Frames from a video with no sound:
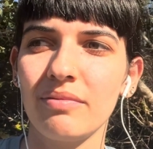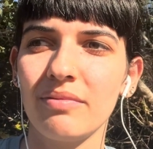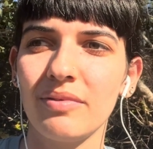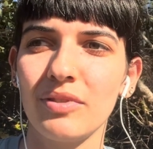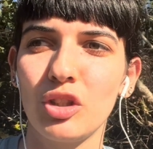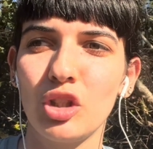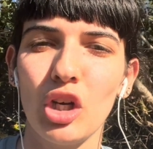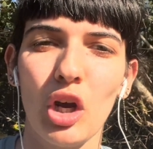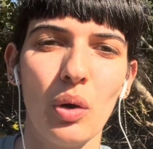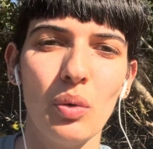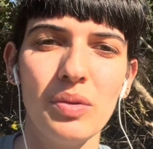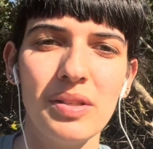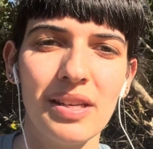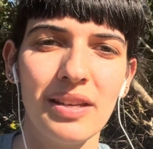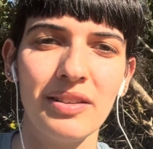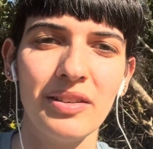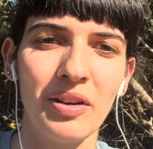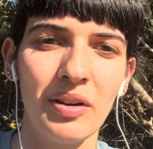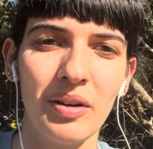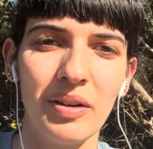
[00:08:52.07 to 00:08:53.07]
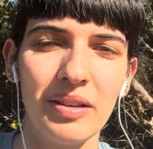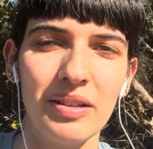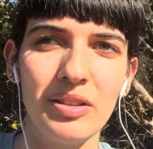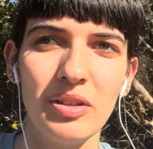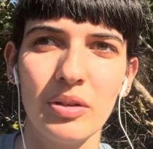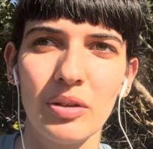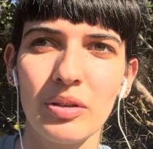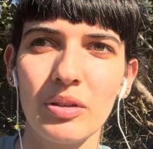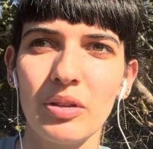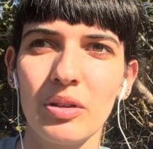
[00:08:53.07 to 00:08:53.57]
chosenhood,
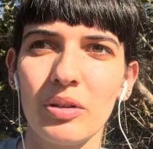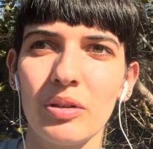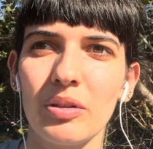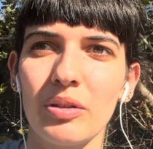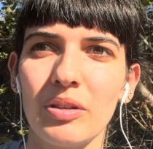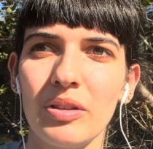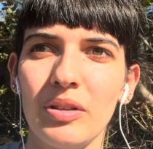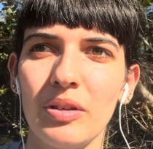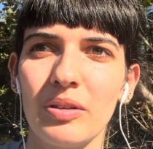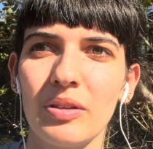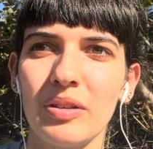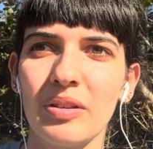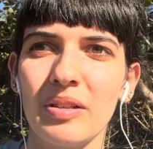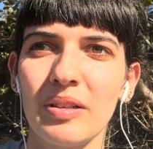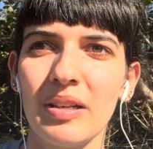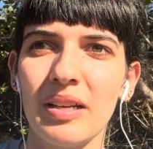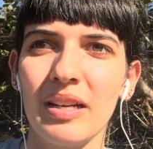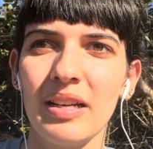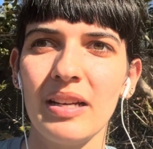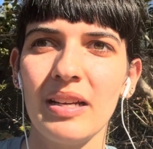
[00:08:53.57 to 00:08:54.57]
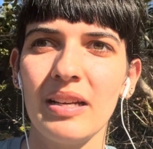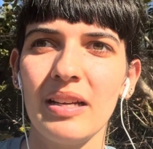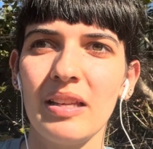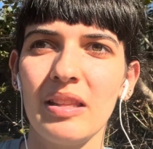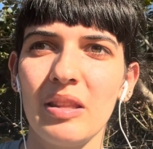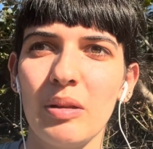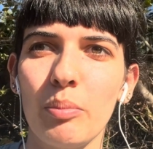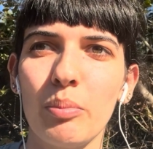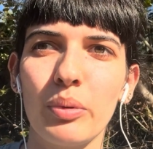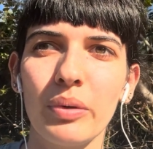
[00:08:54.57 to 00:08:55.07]
your
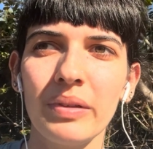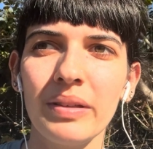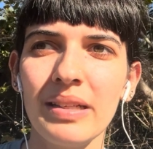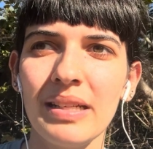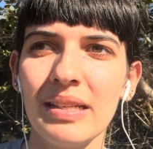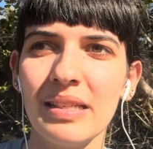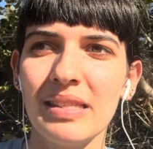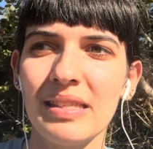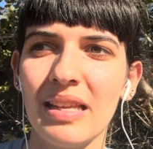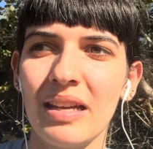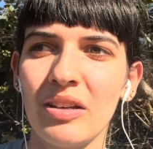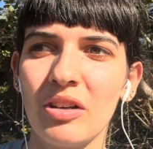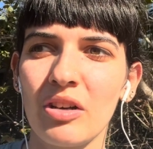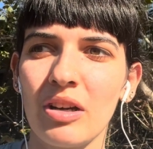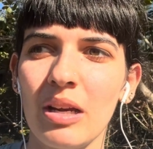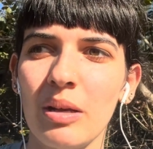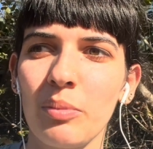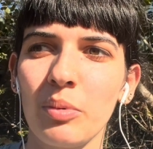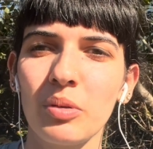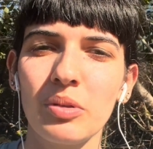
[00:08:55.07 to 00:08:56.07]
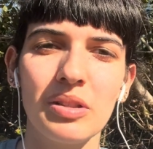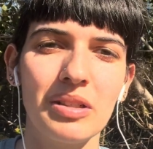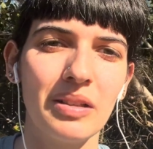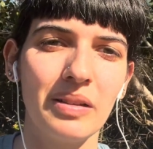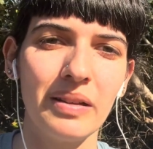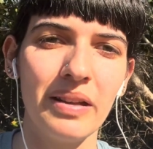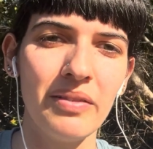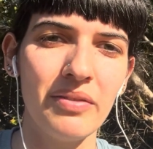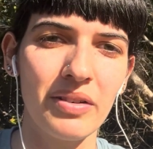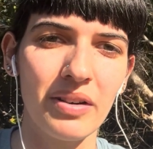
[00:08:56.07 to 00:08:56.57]
the brilliance that you're able to
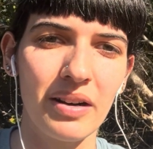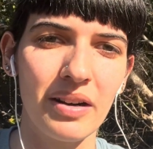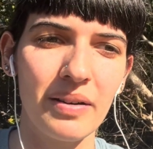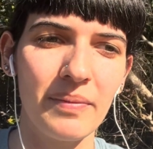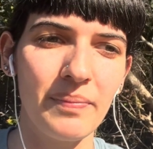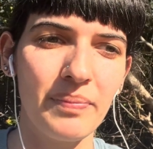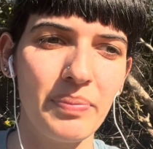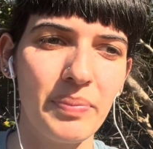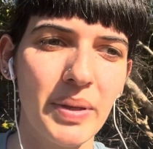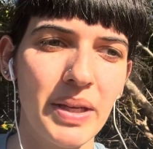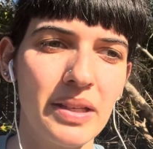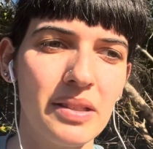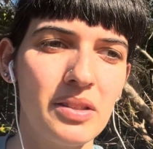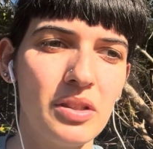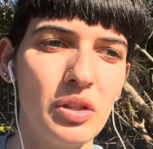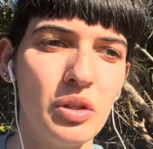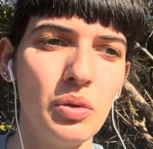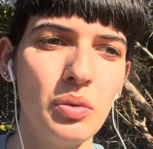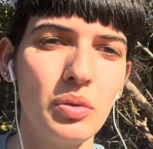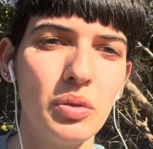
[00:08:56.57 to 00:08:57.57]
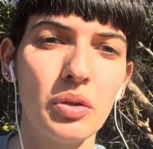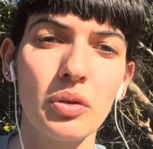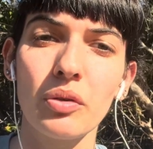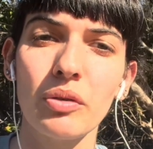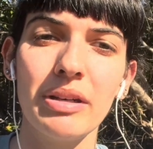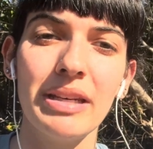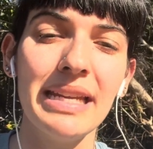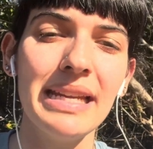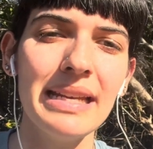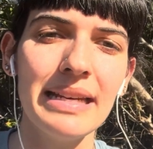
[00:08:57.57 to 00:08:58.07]
deliver, because you're
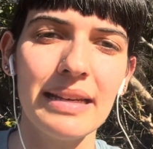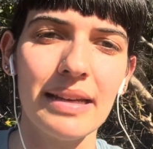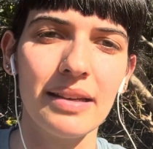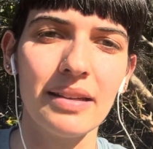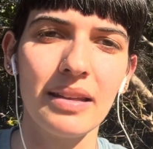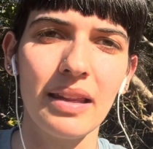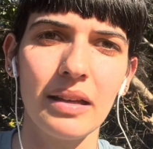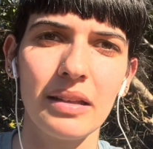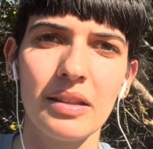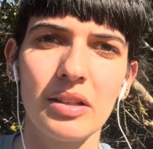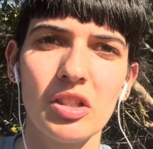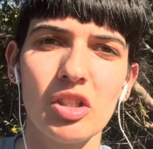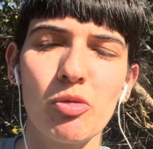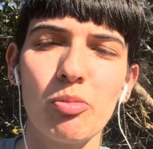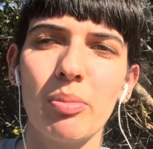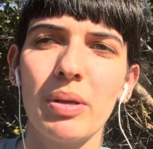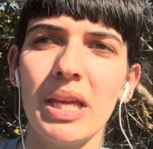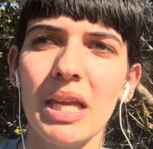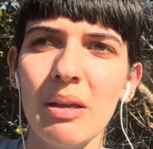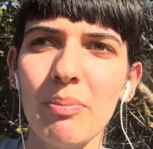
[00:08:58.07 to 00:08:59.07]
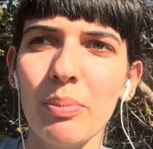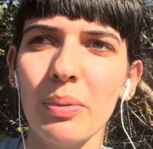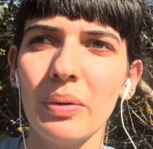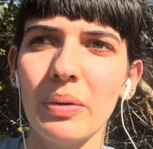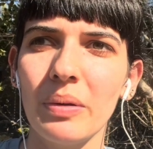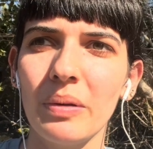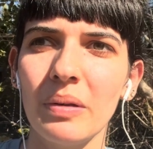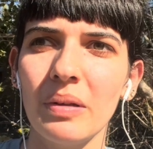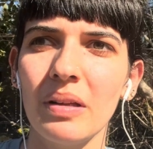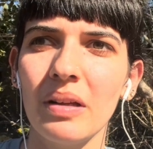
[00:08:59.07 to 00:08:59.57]
needed. Like there's
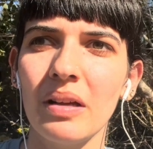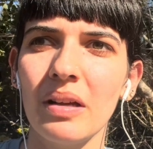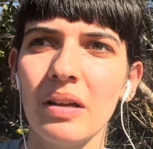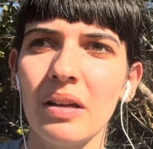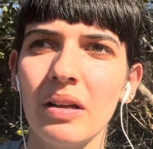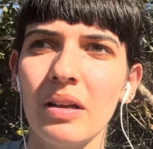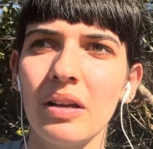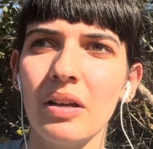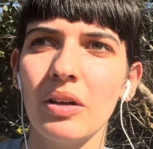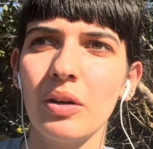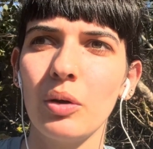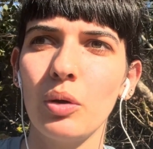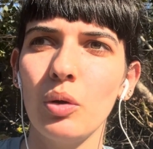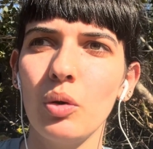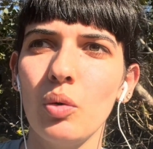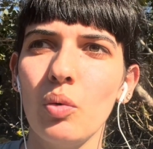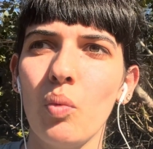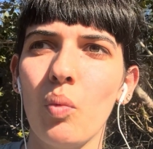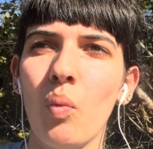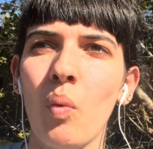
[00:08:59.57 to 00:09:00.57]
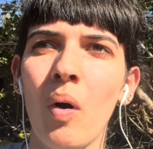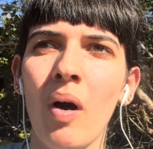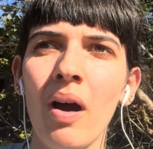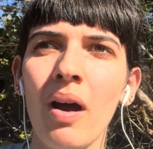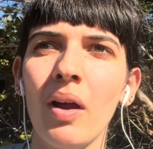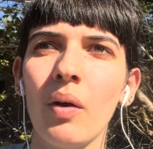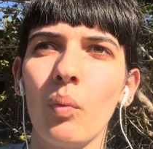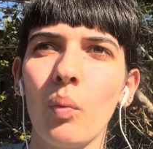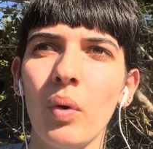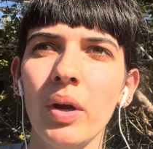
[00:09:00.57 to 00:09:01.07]
people who
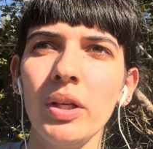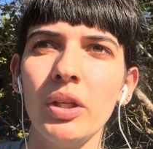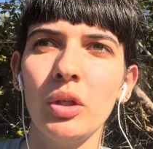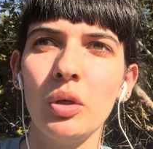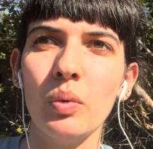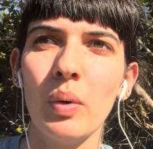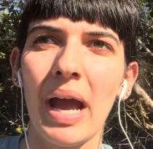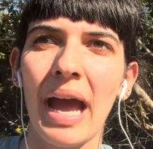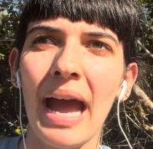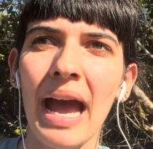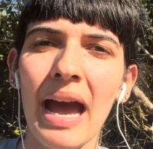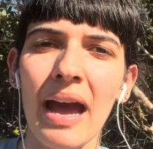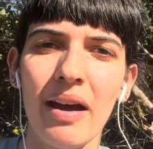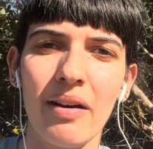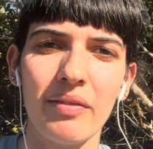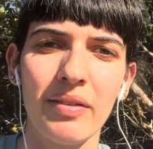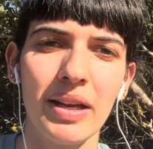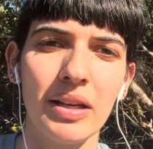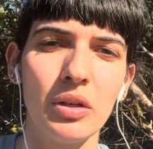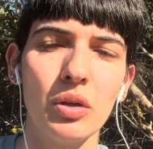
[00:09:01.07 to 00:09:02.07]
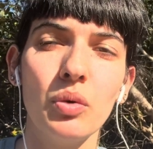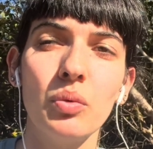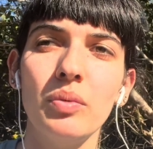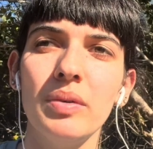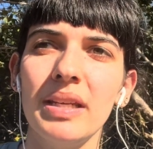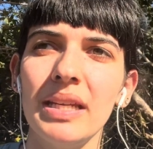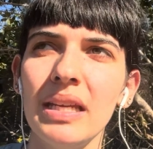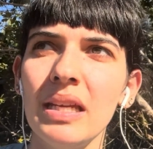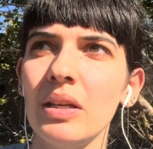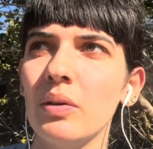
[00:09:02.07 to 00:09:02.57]
want what you have and who
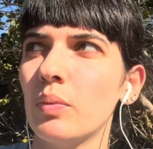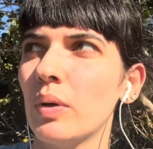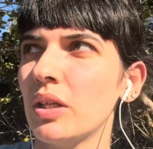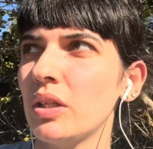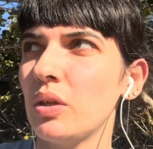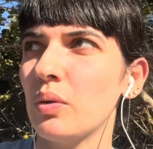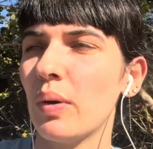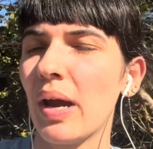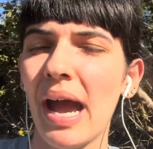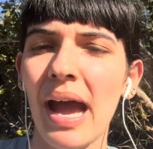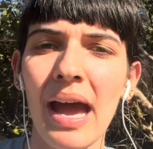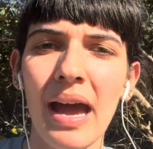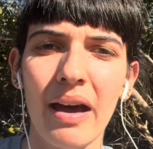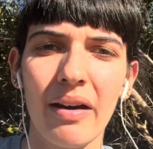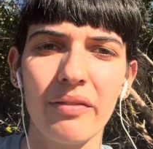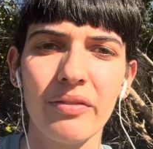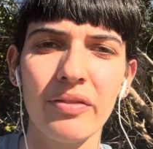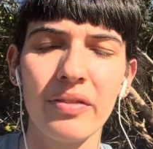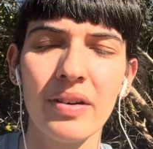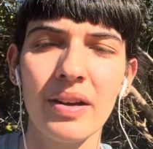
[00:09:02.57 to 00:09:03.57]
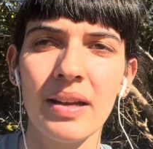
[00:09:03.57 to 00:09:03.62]
need what you have.